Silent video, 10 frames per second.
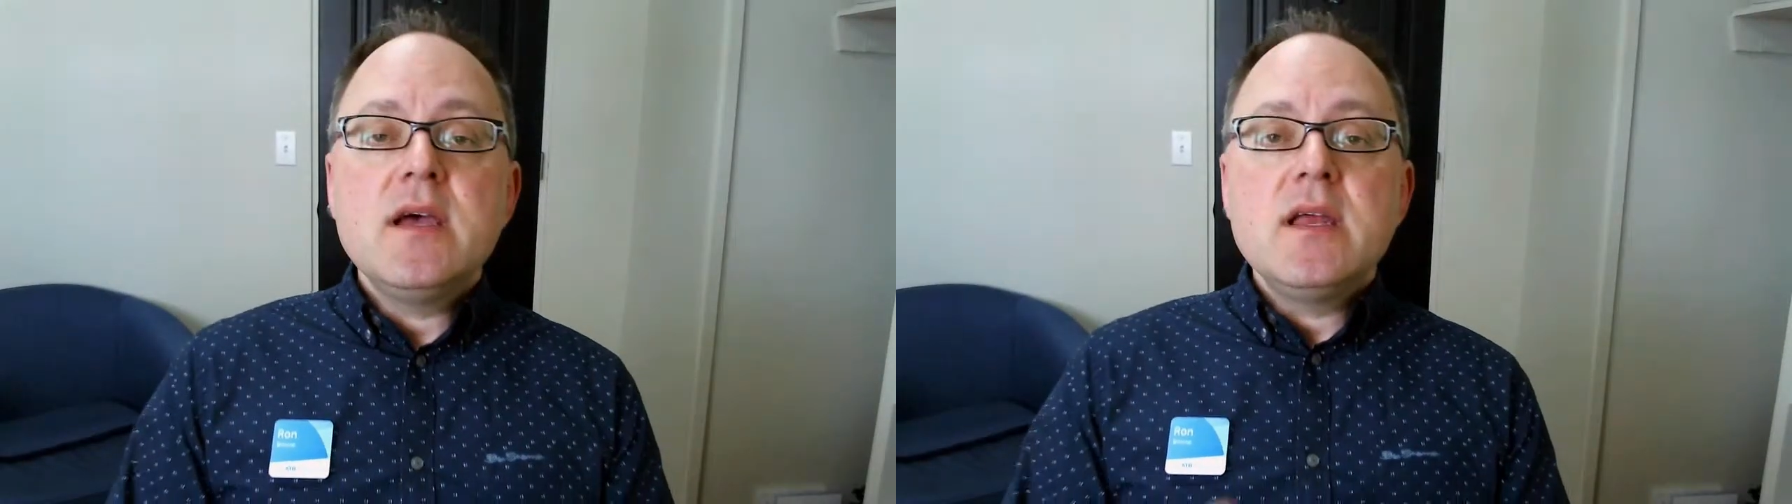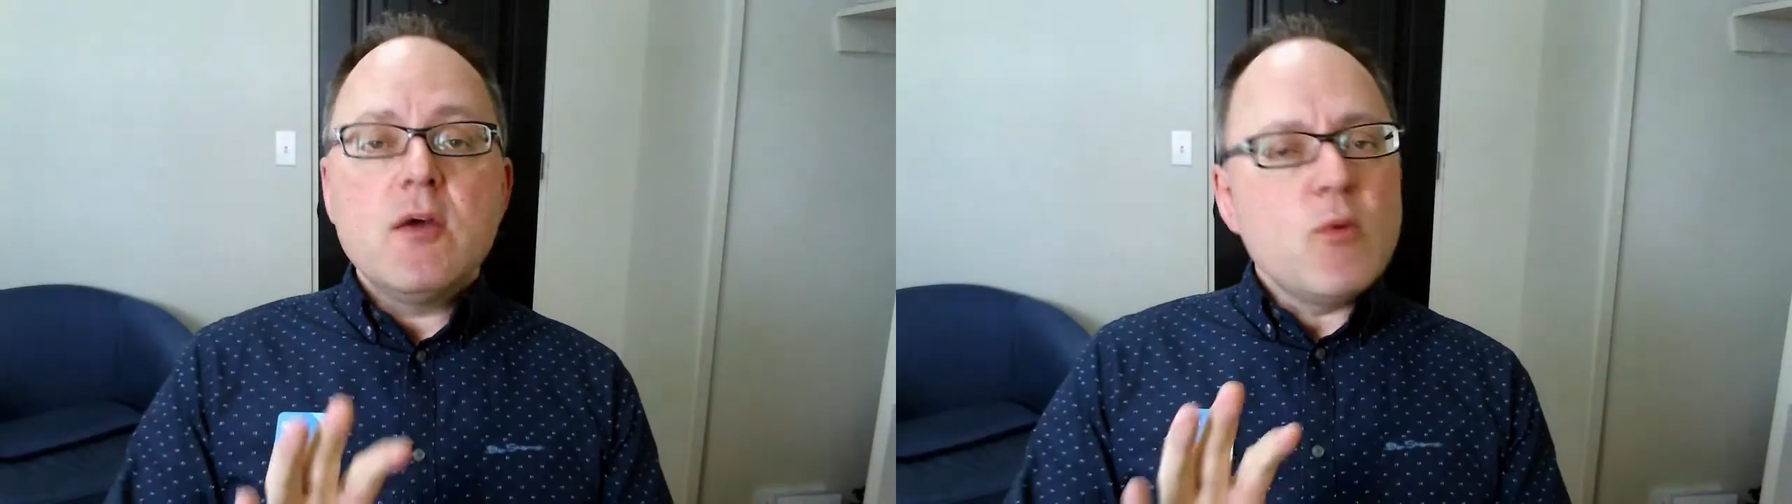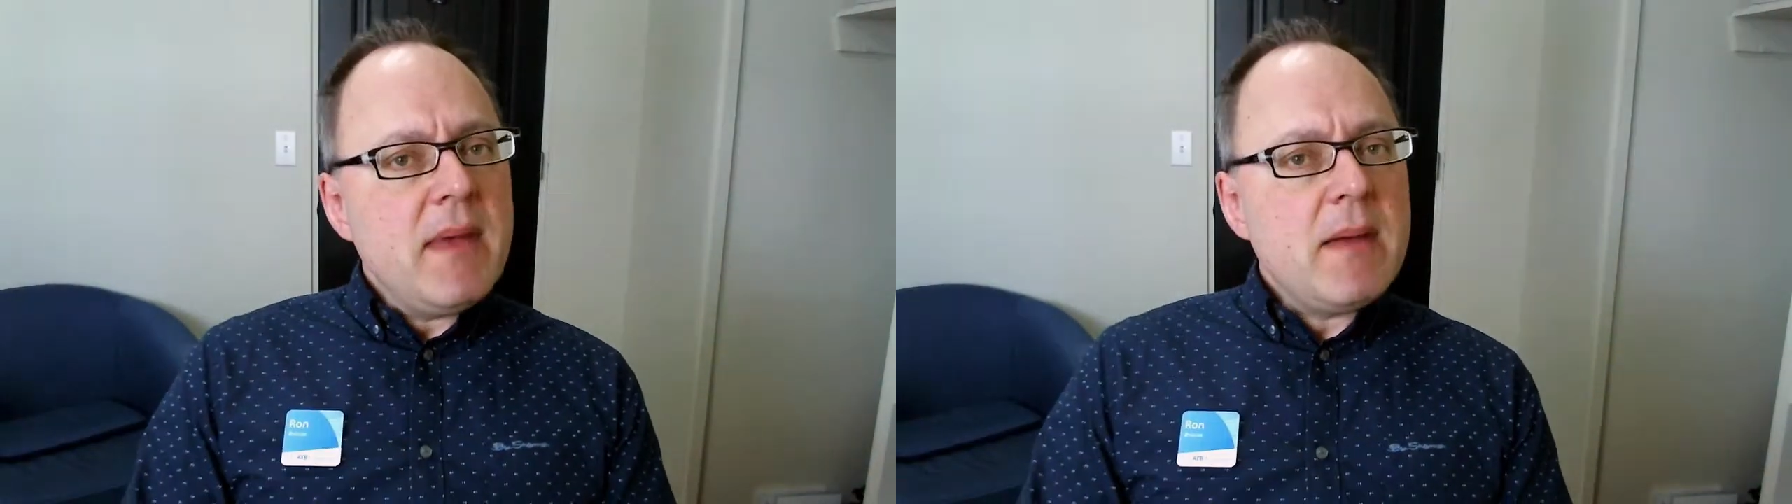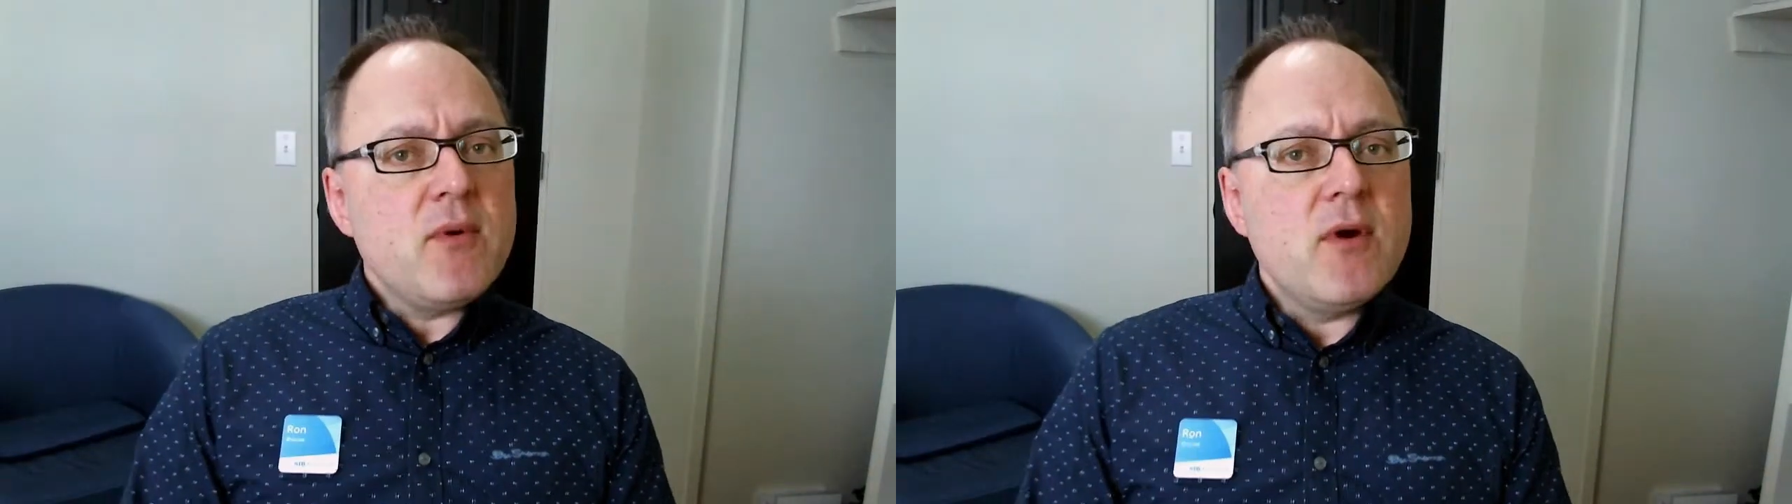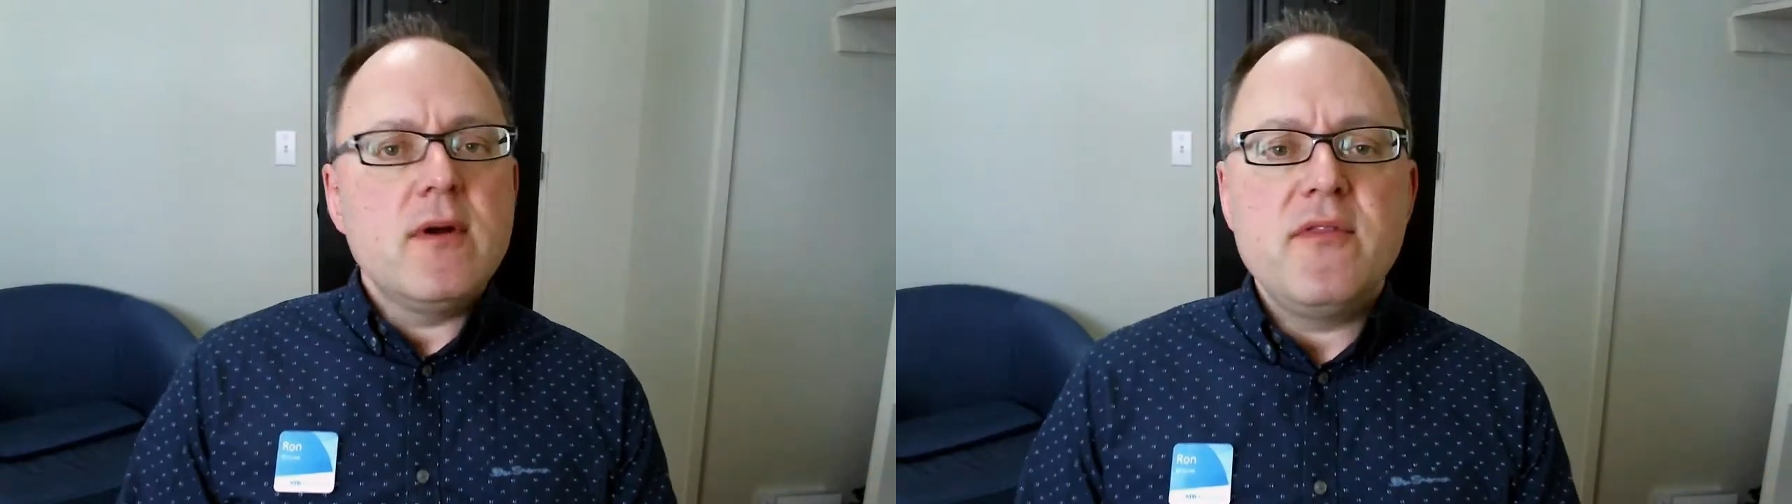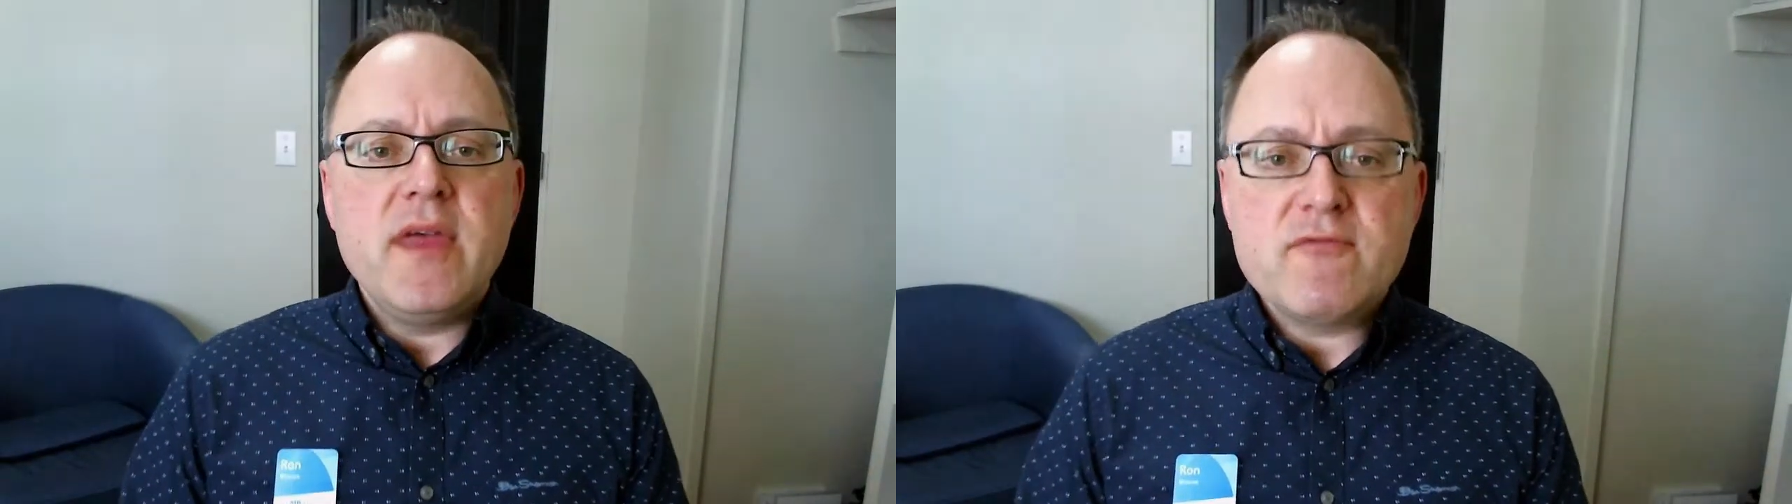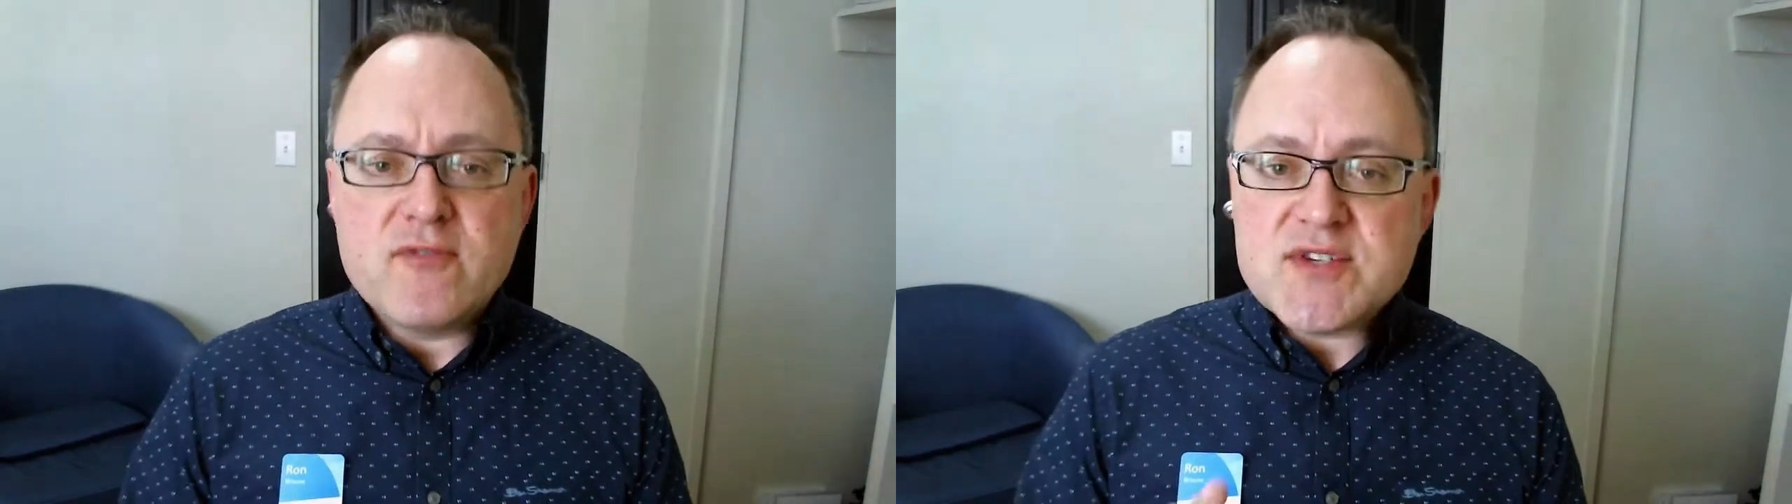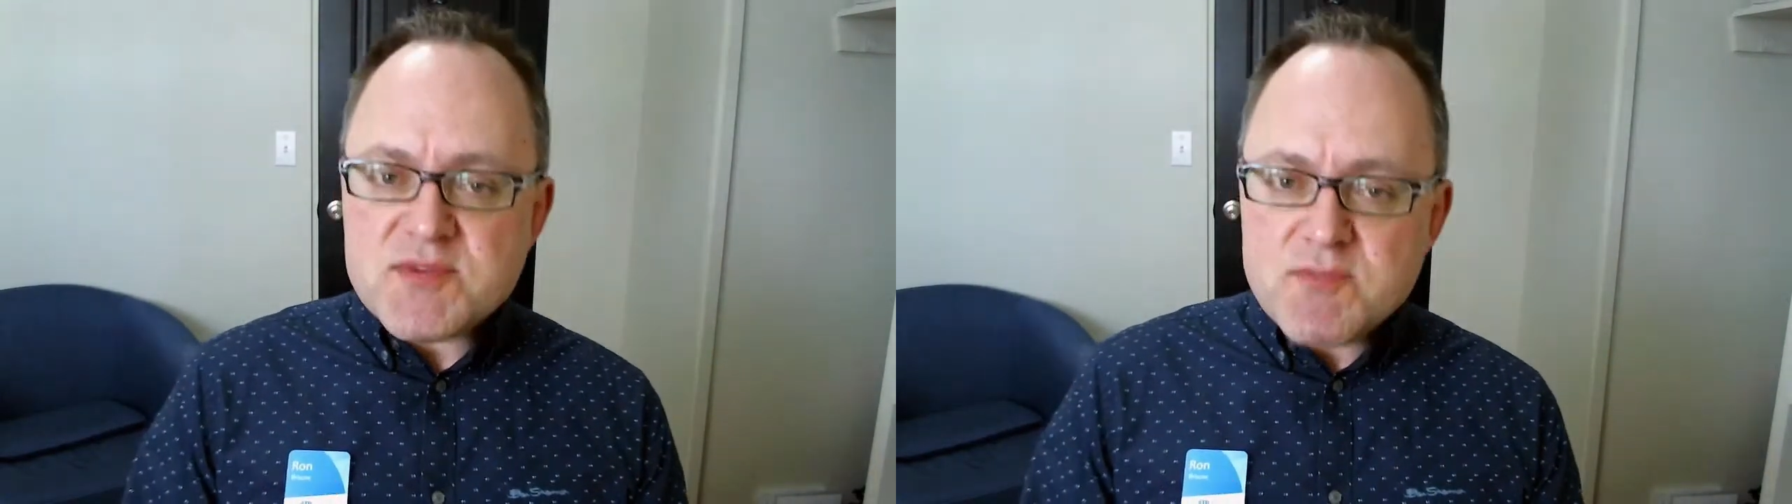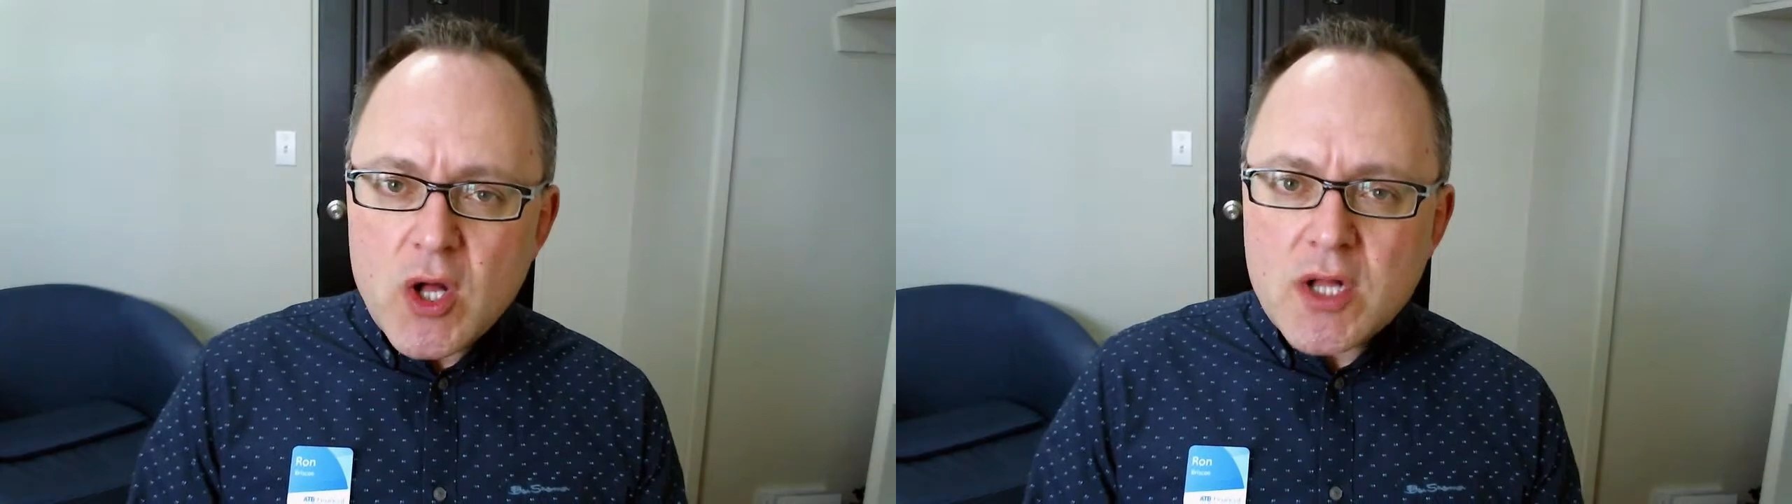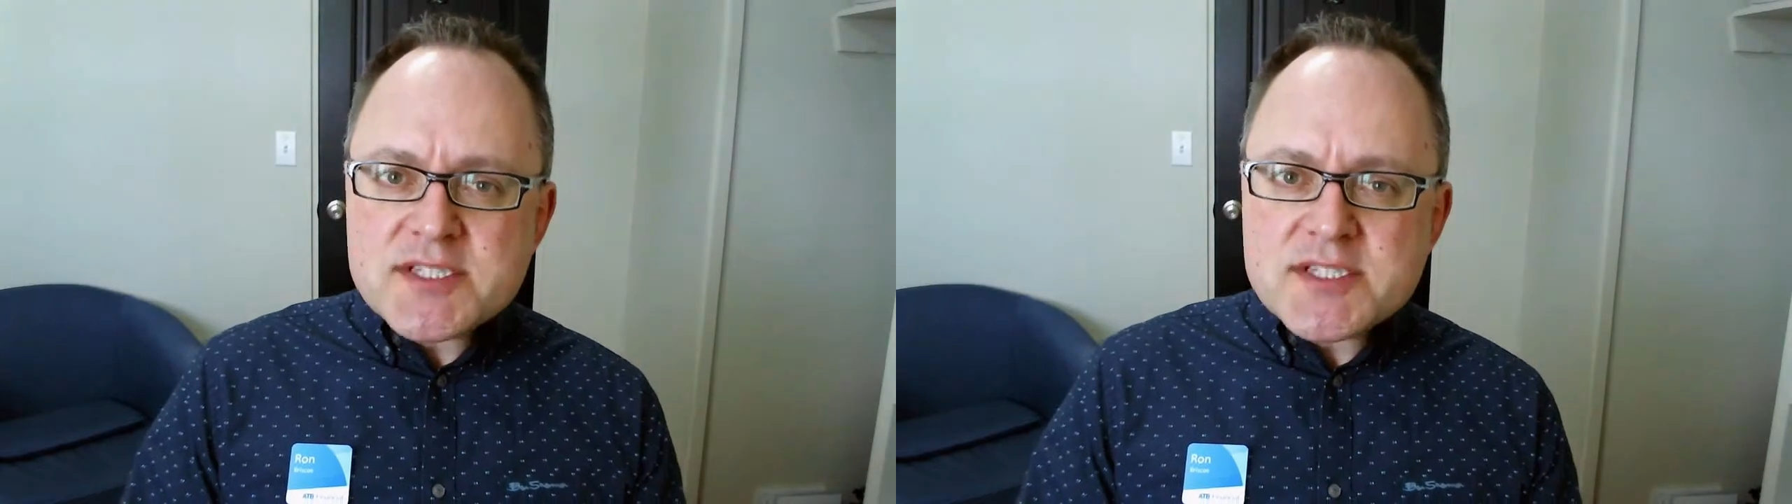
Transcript: Now remember that for small